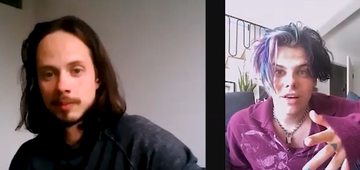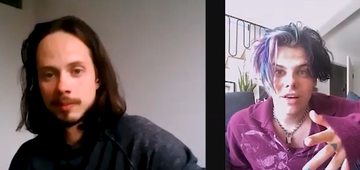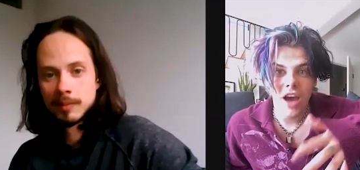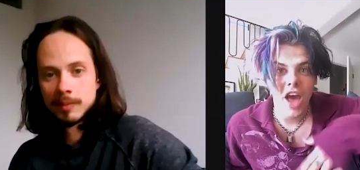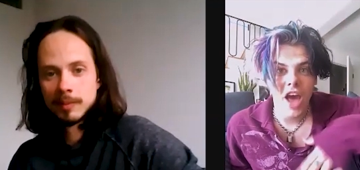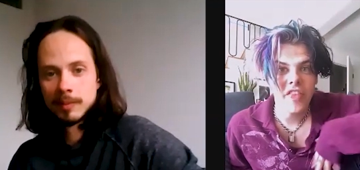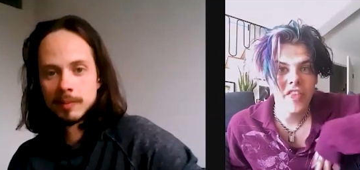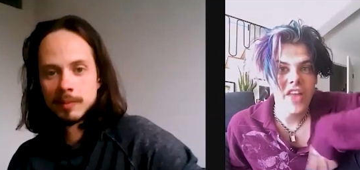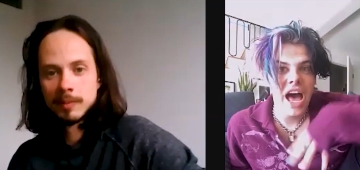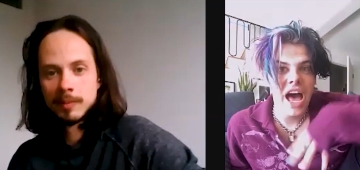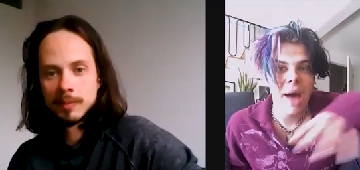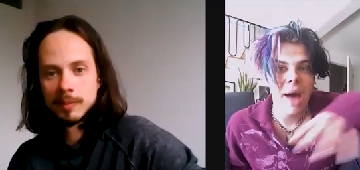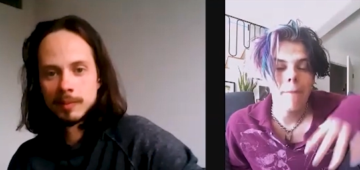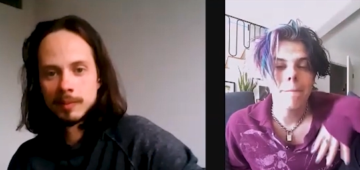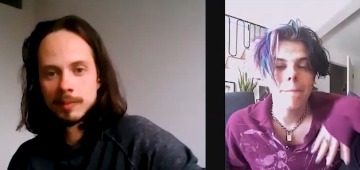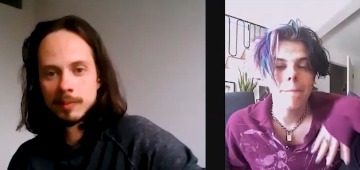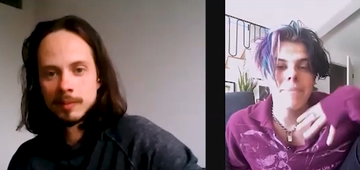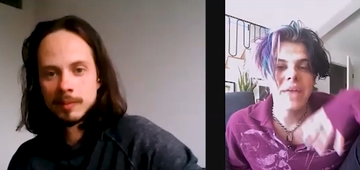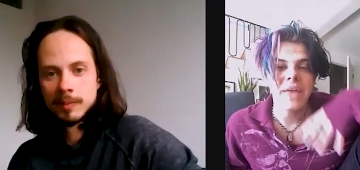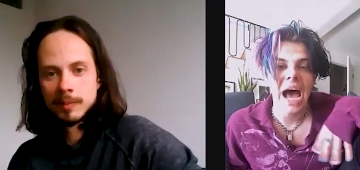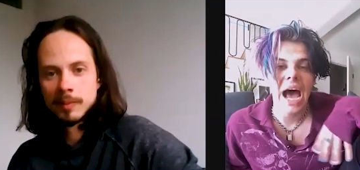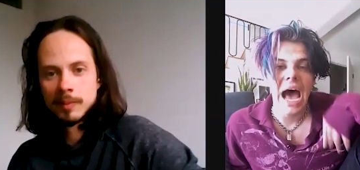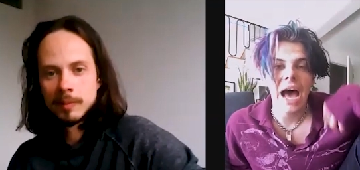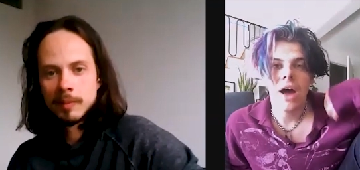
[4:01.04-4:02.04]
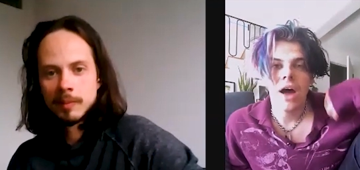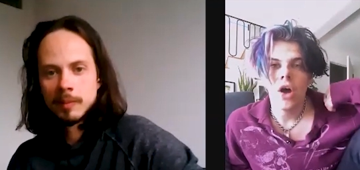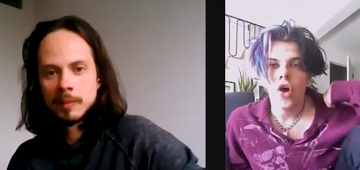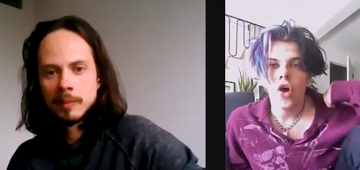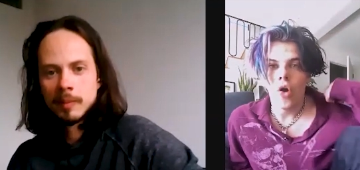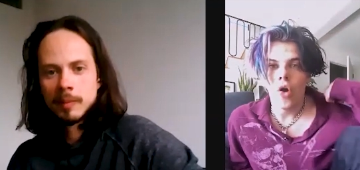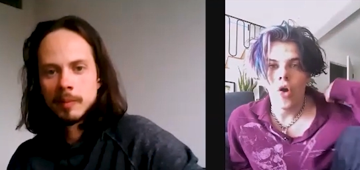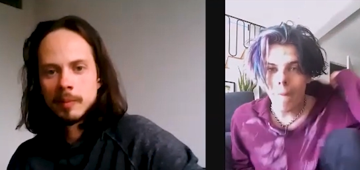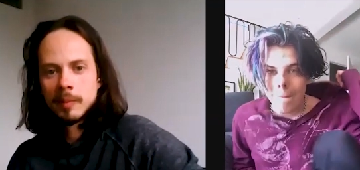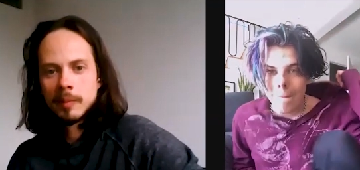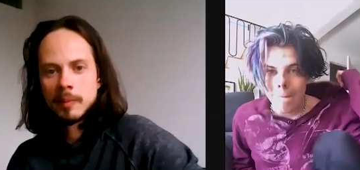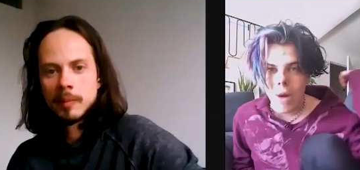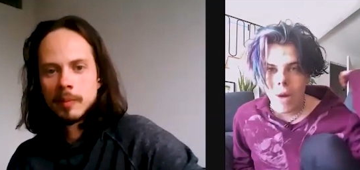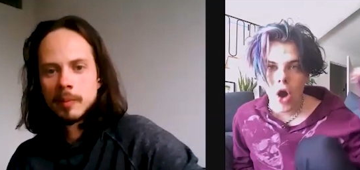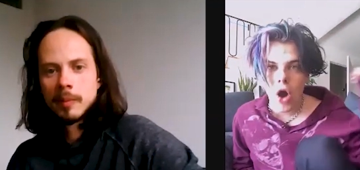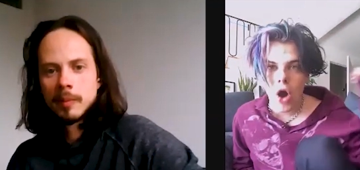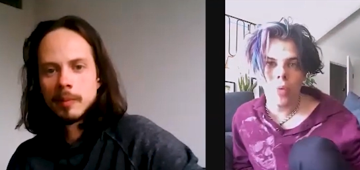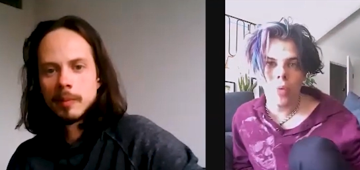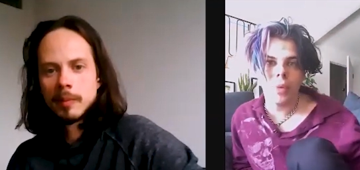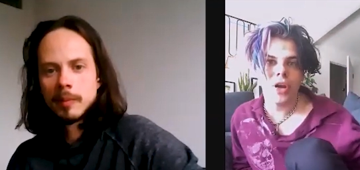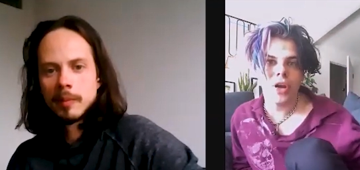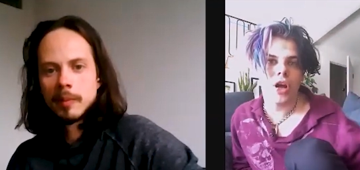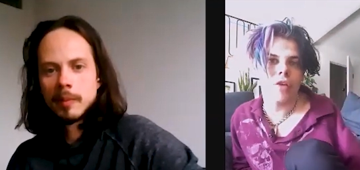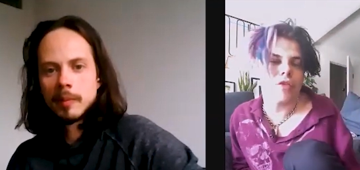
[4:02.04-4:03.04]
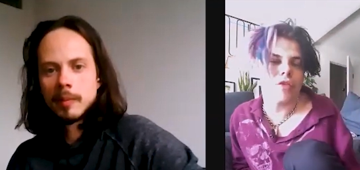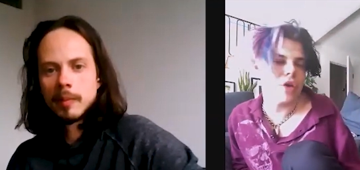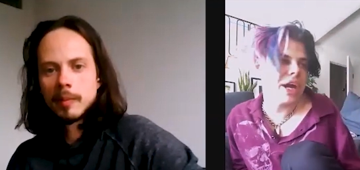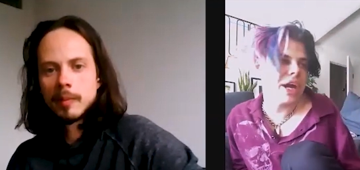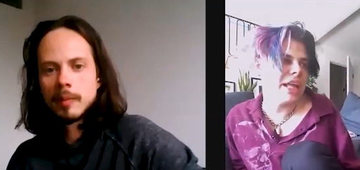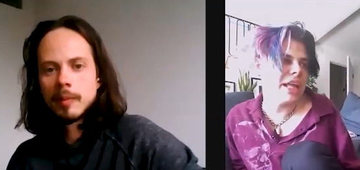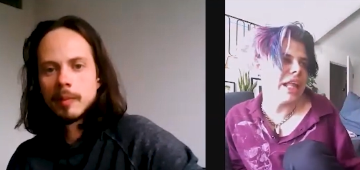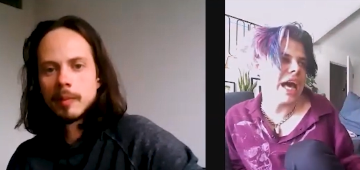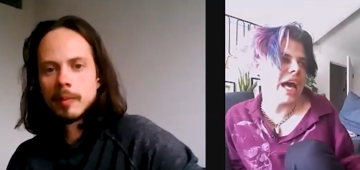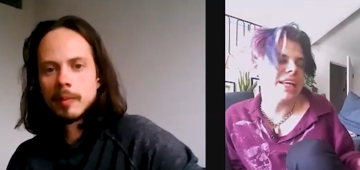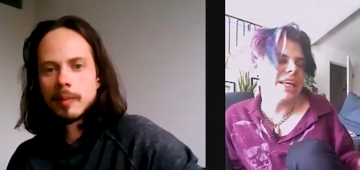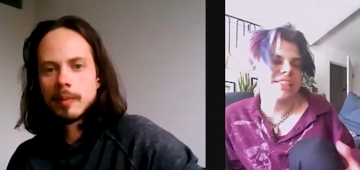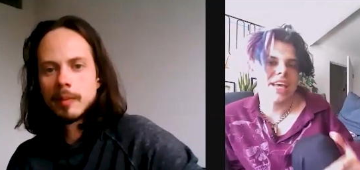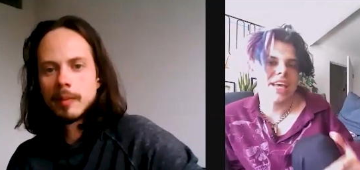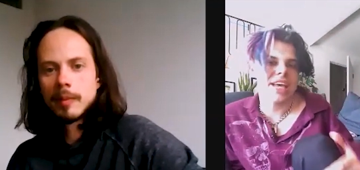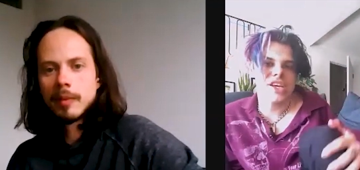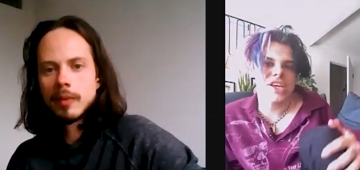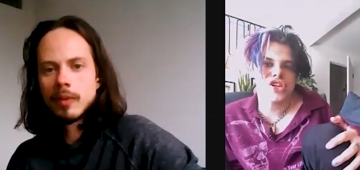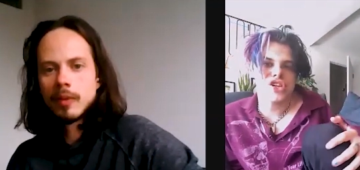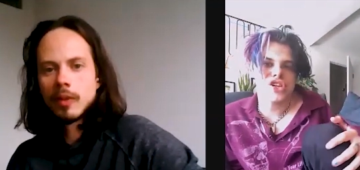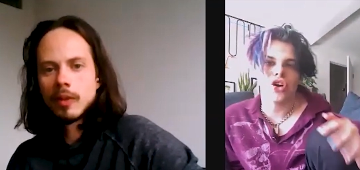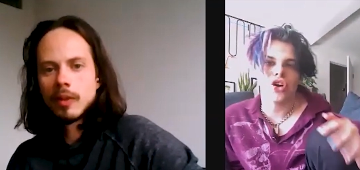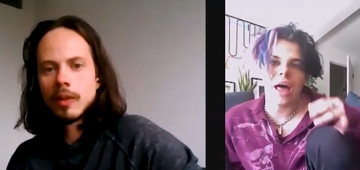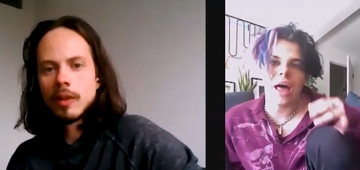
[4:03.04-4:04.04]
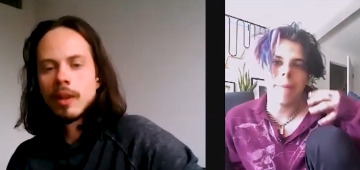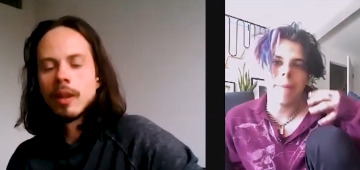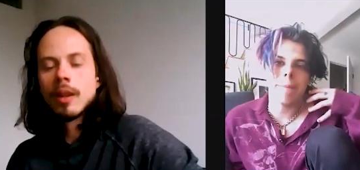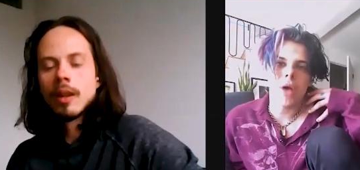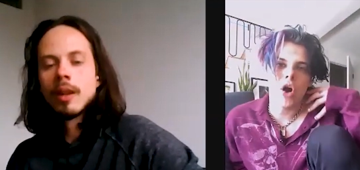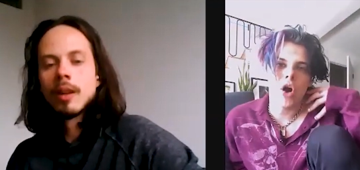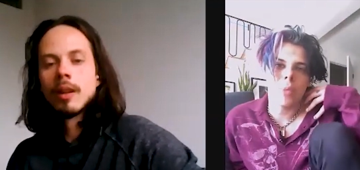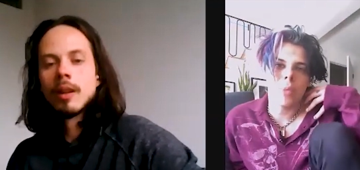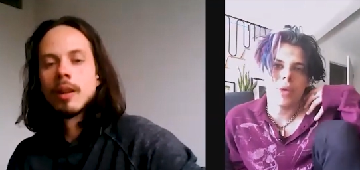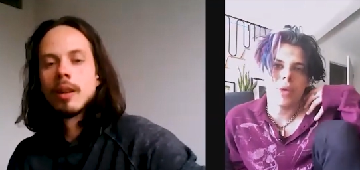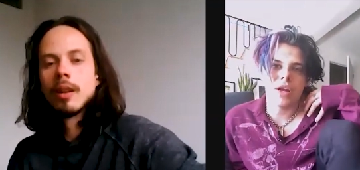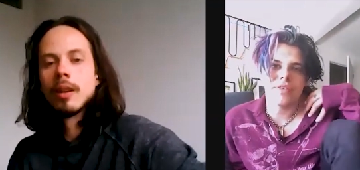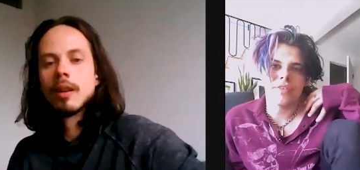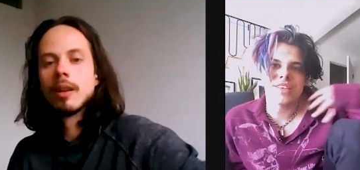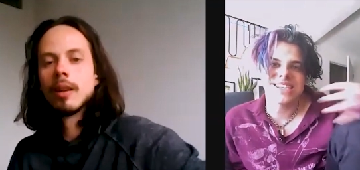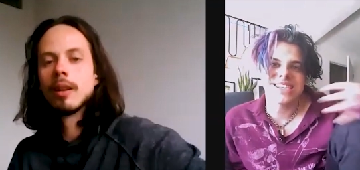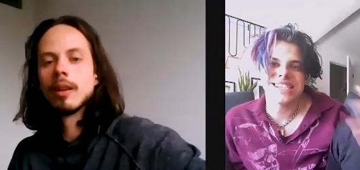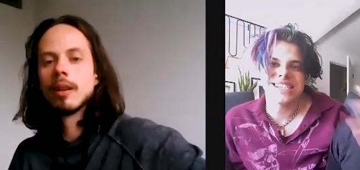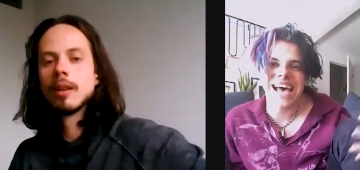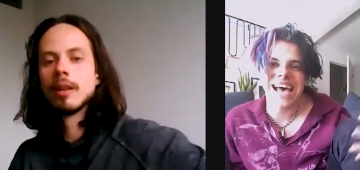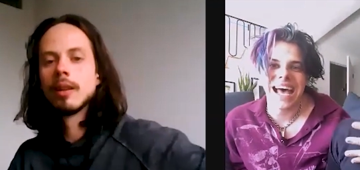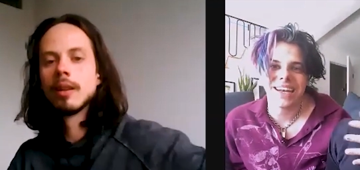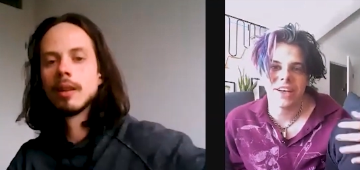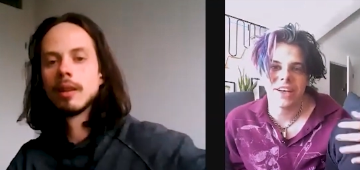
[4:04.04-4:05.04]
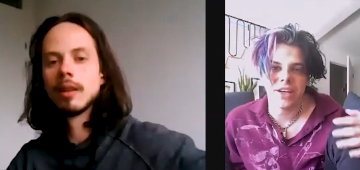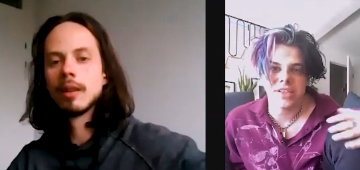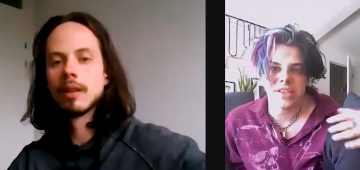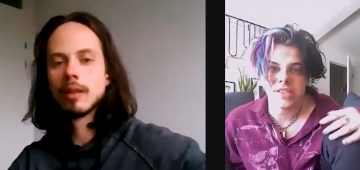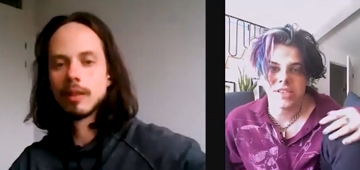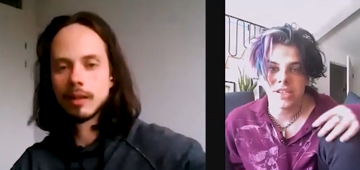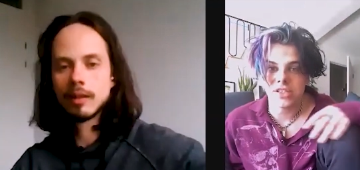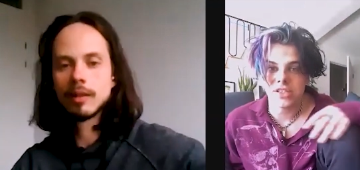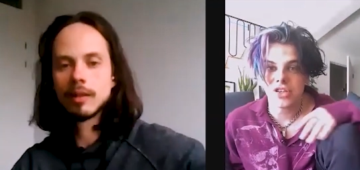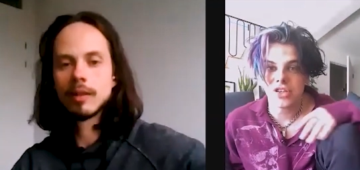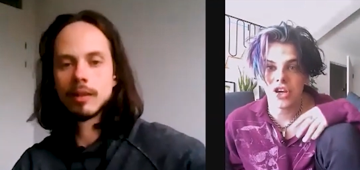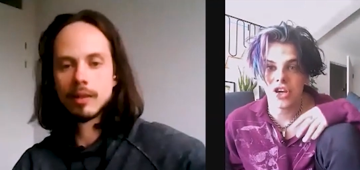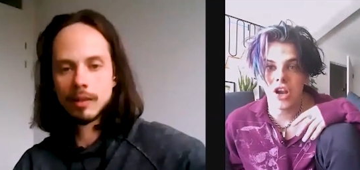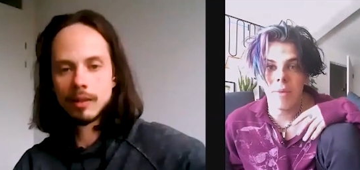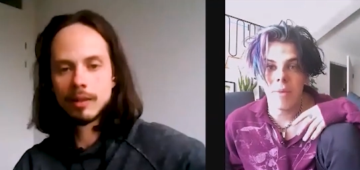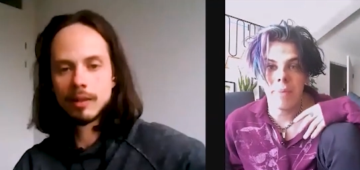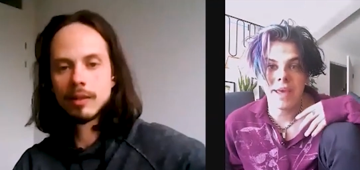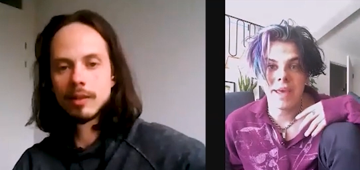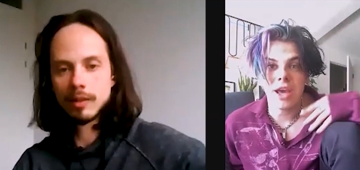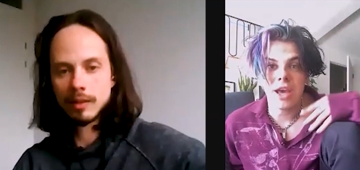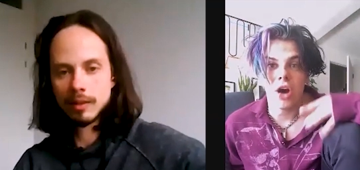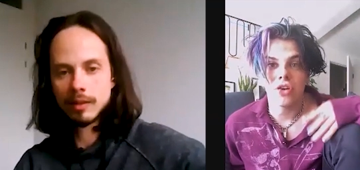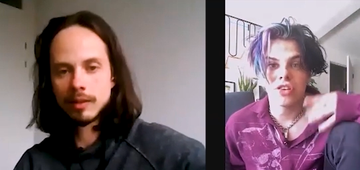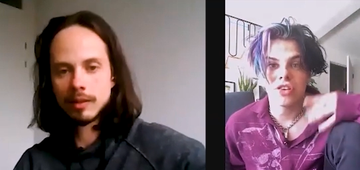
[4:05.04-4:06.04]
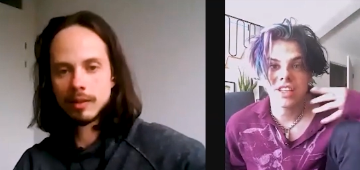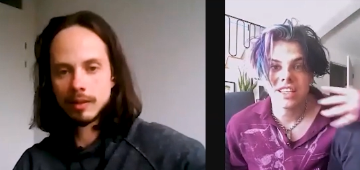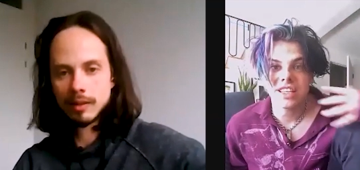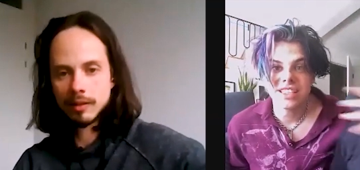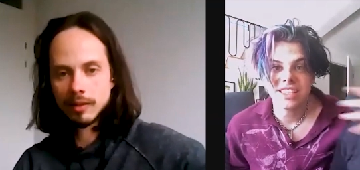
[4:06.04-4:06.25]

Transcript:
Speaker 1: and that that moment of realization or that moment of sadness is going to be on